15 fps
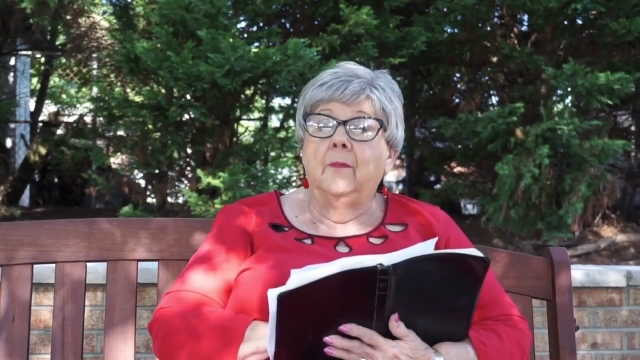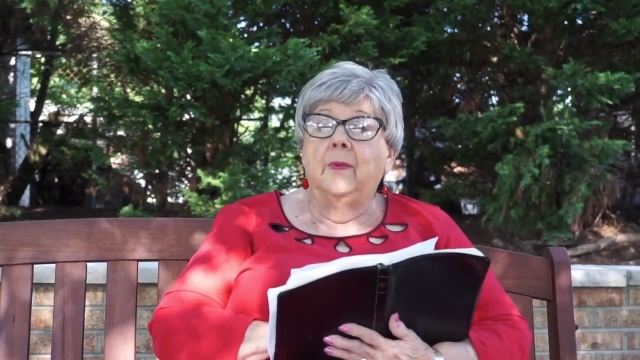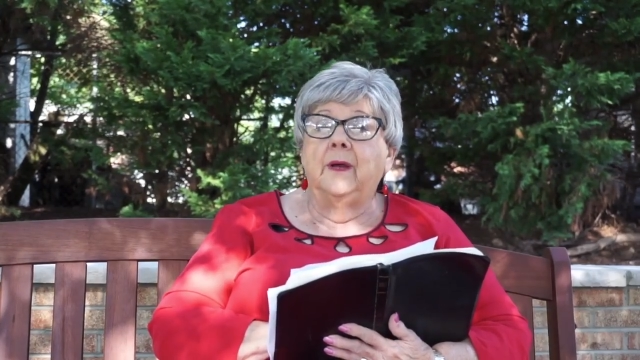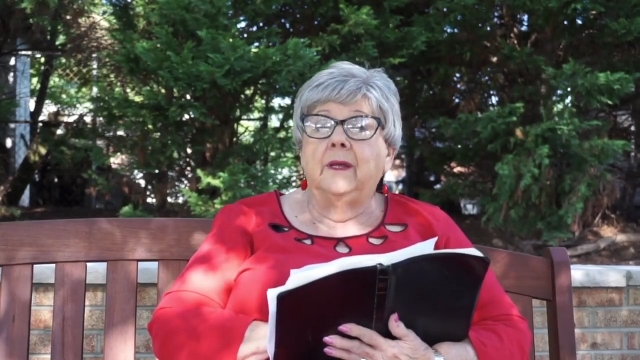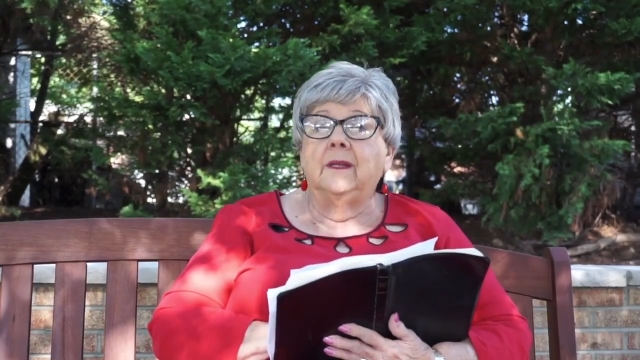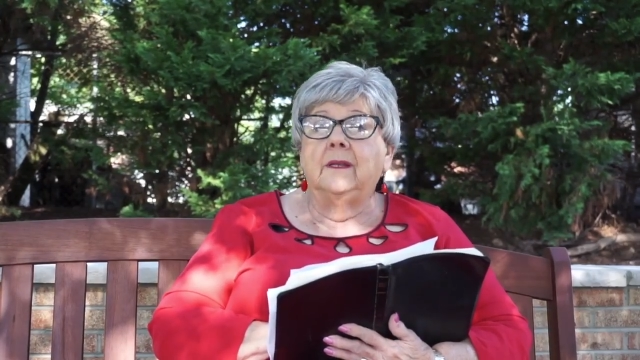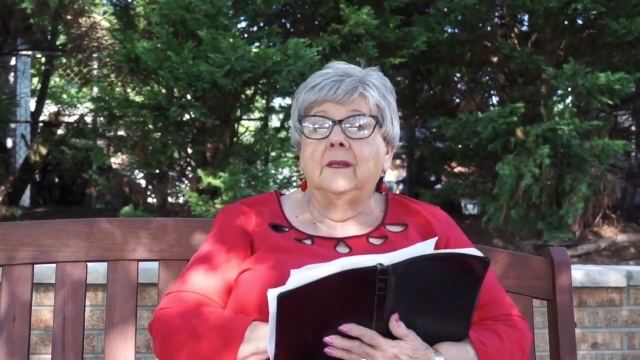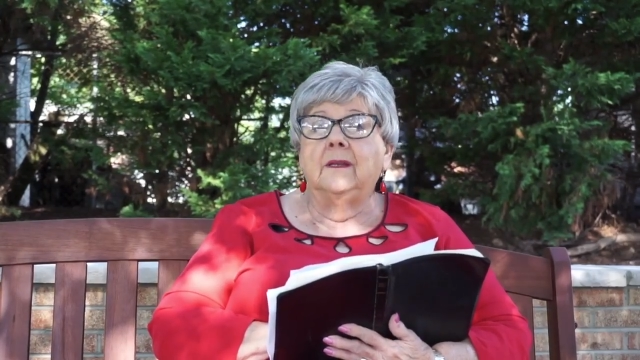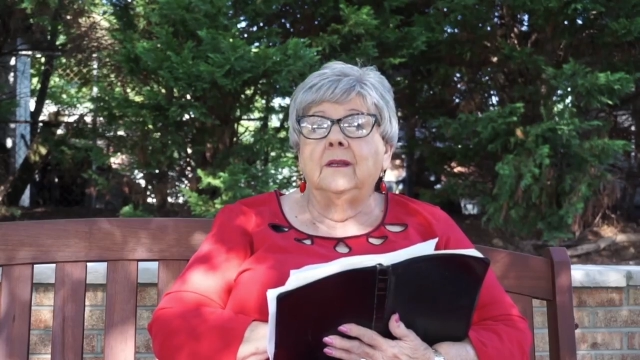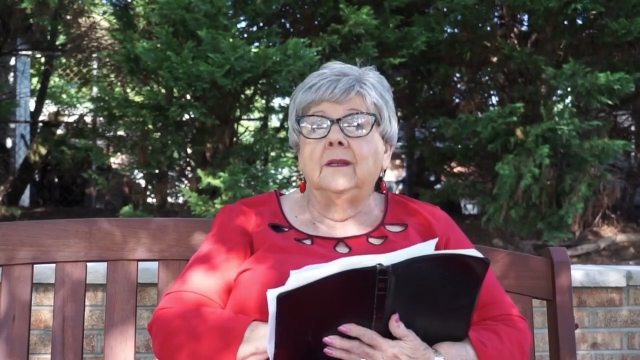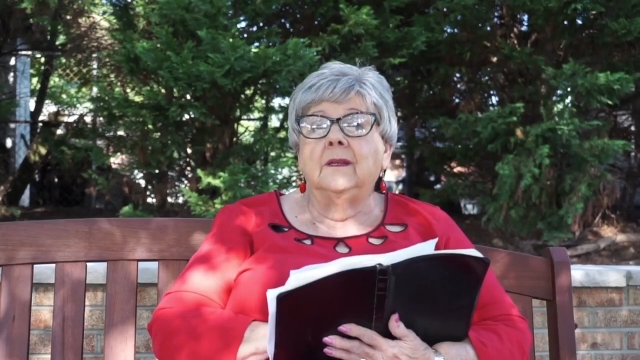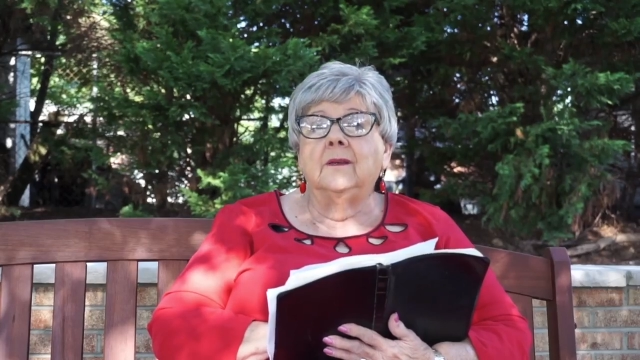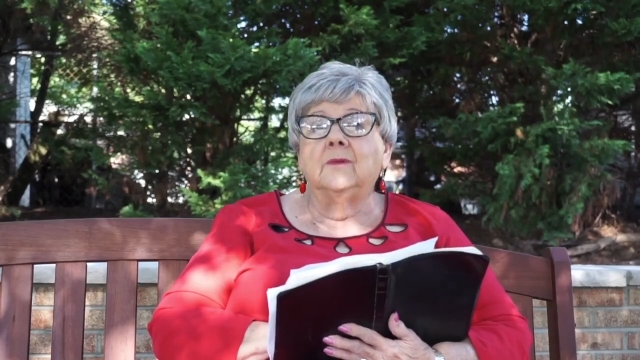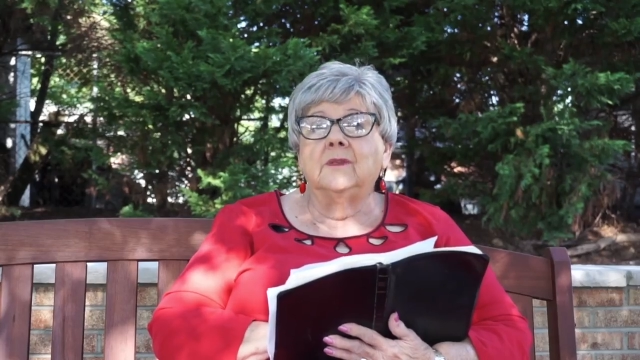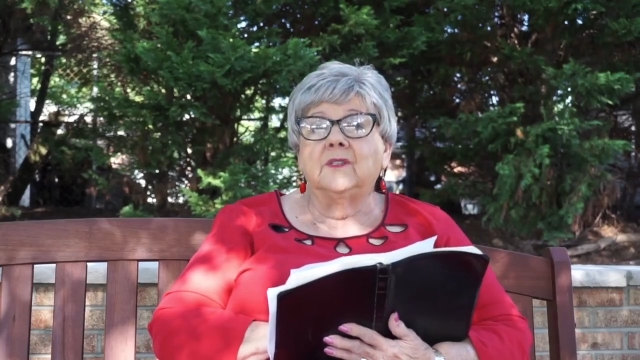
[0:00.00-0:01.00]
But
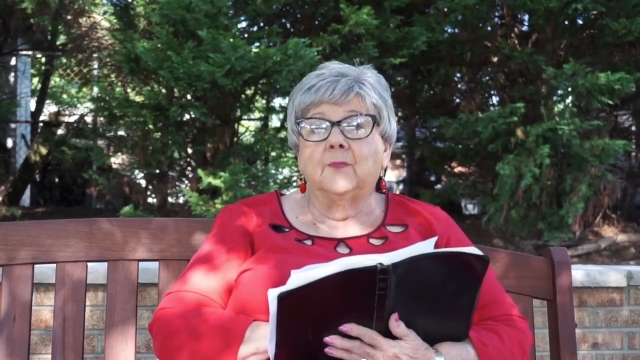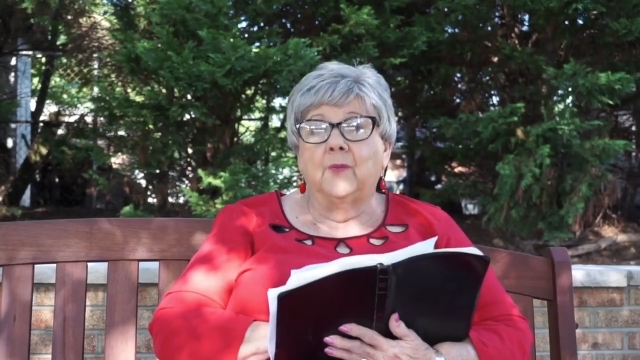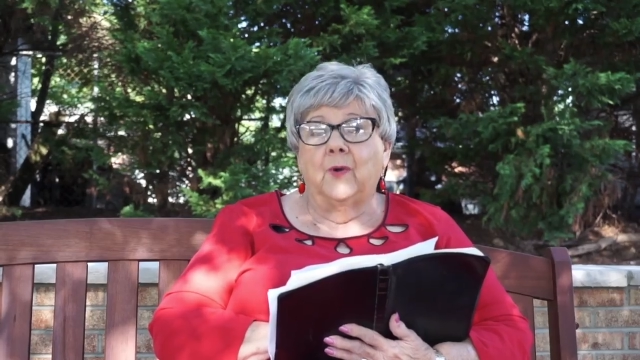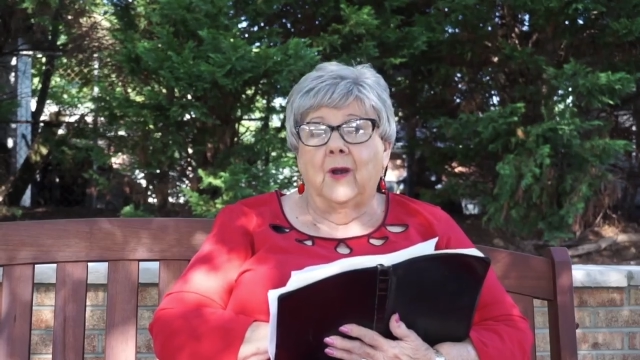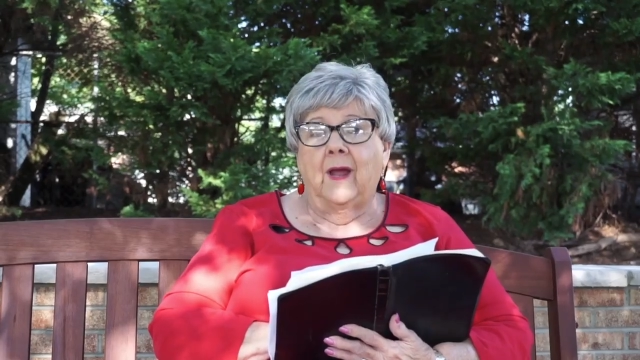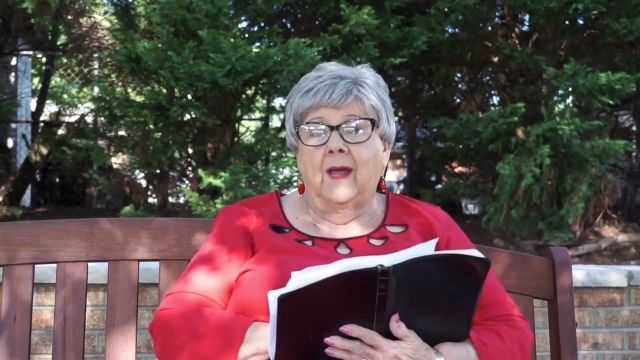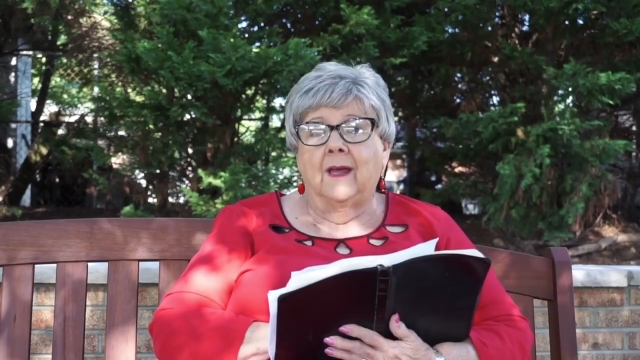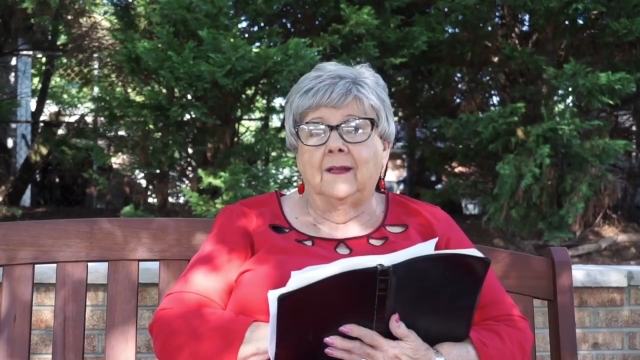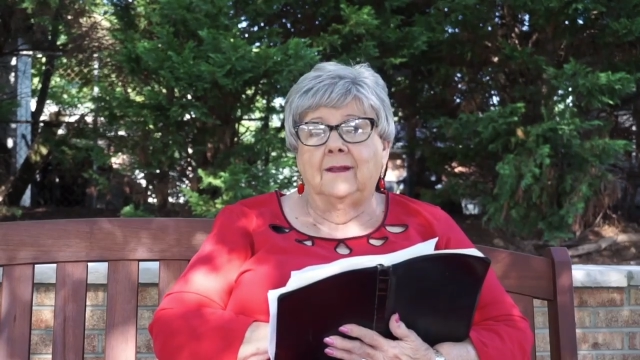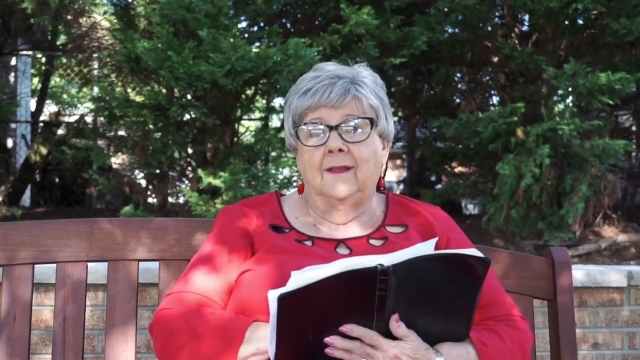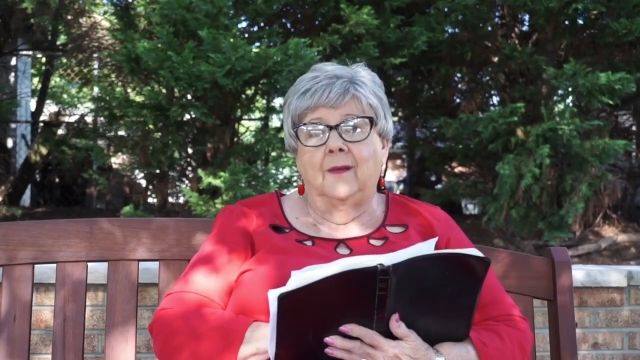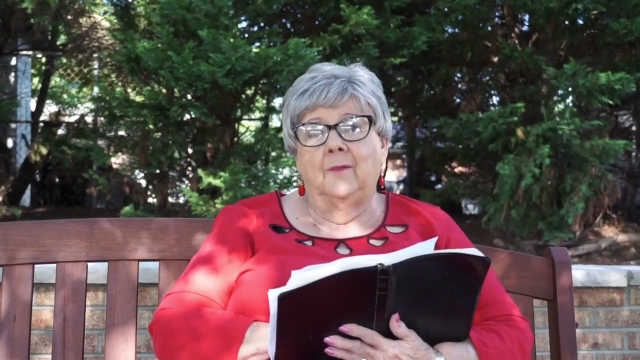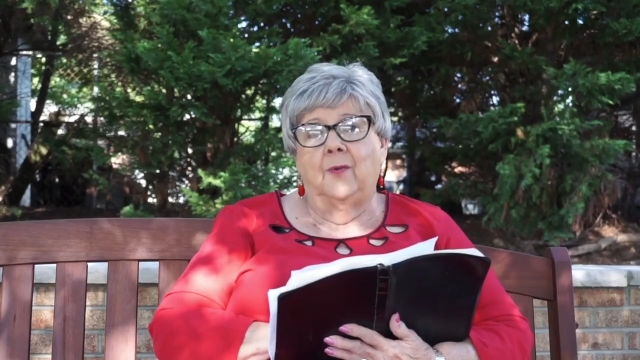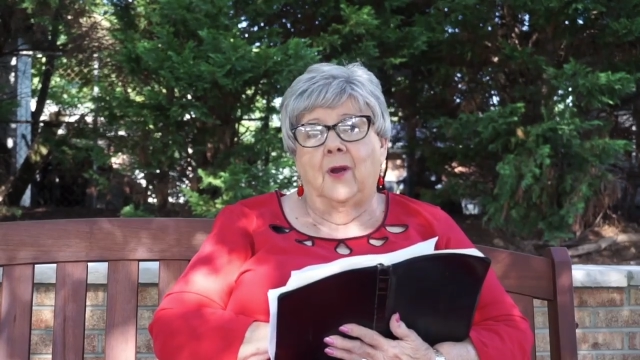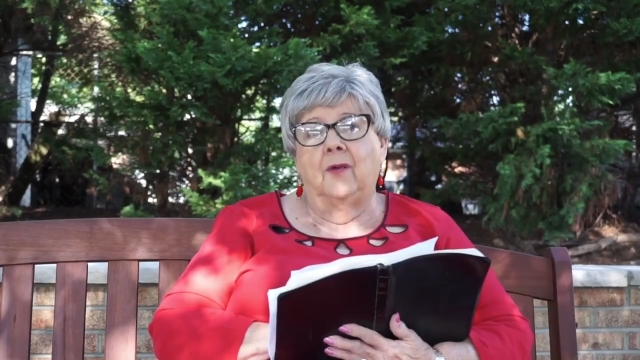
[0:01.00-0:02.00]
it was pride
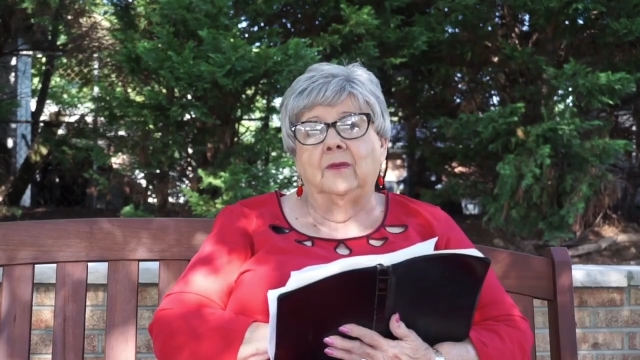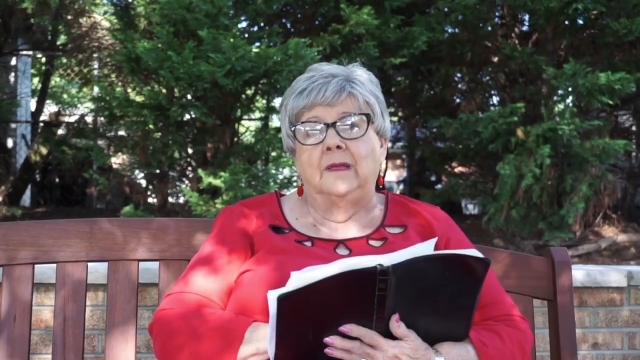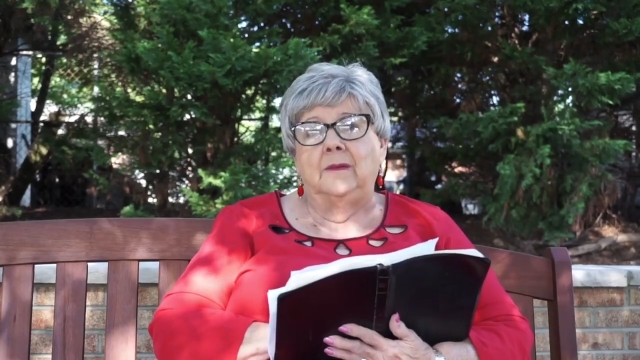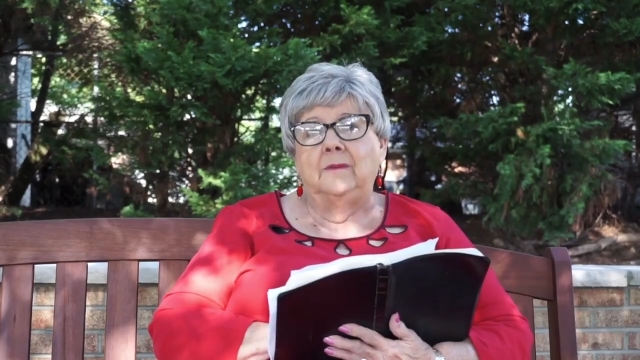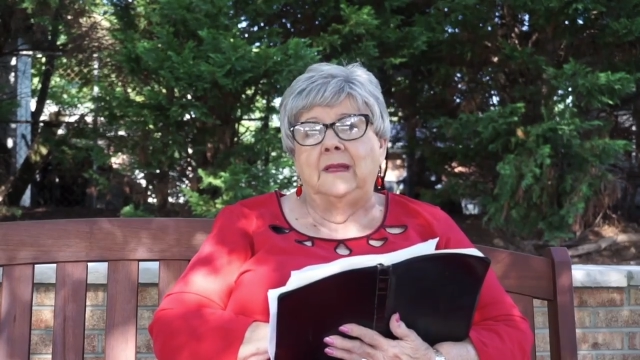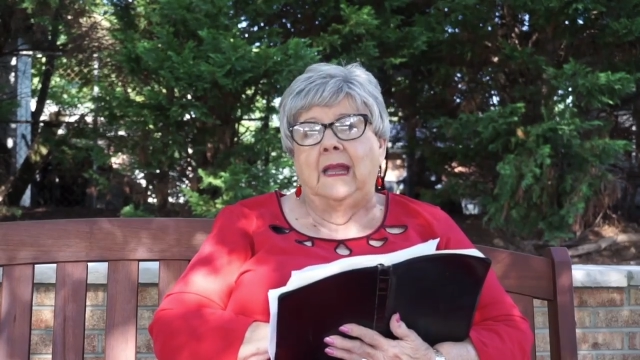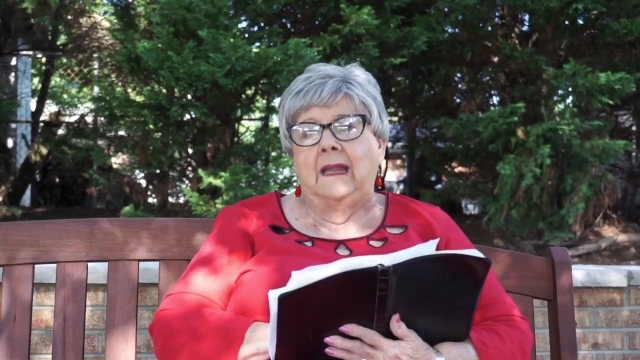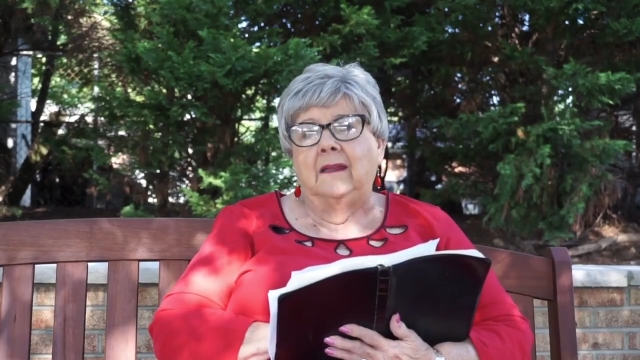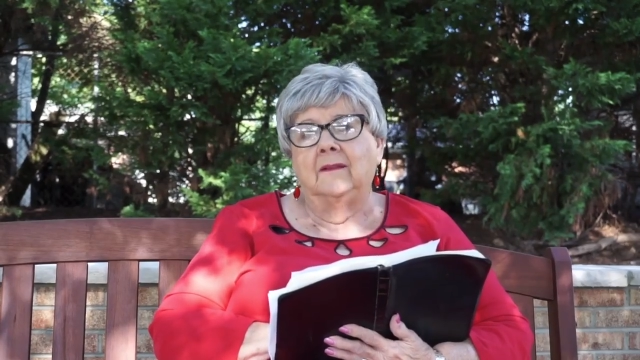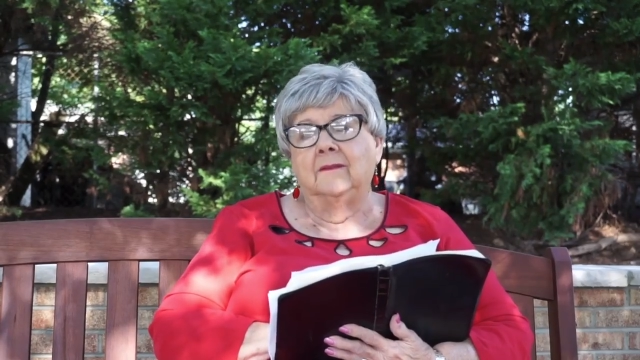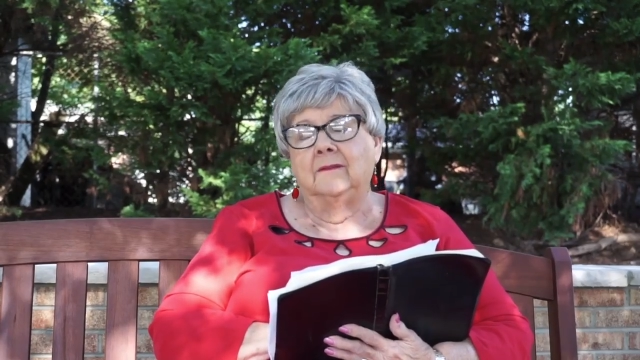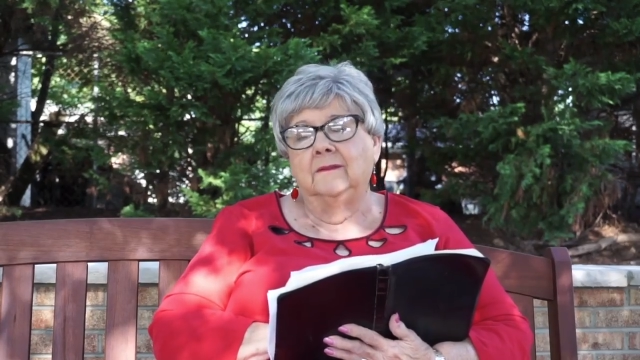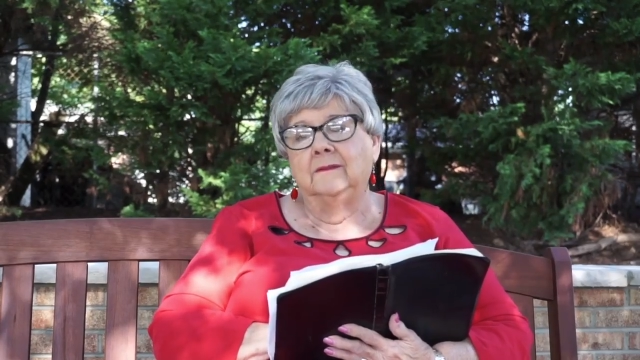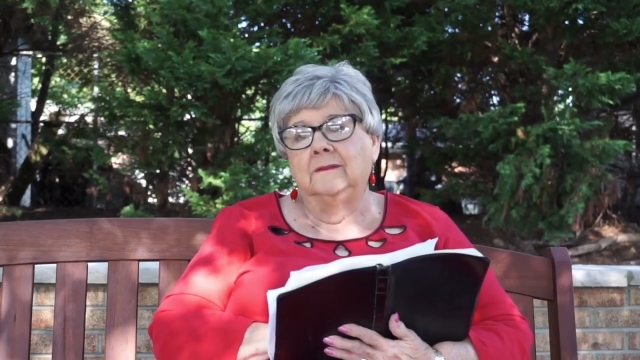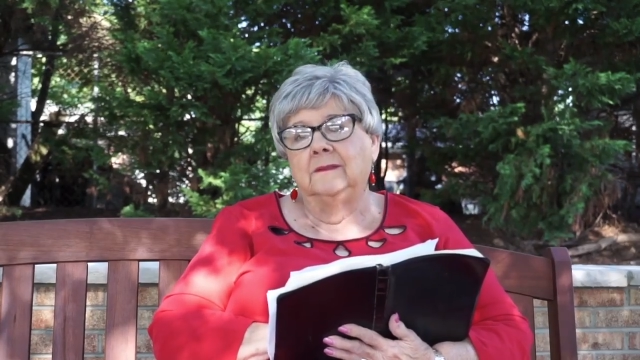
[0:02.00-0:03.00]
that brought him down.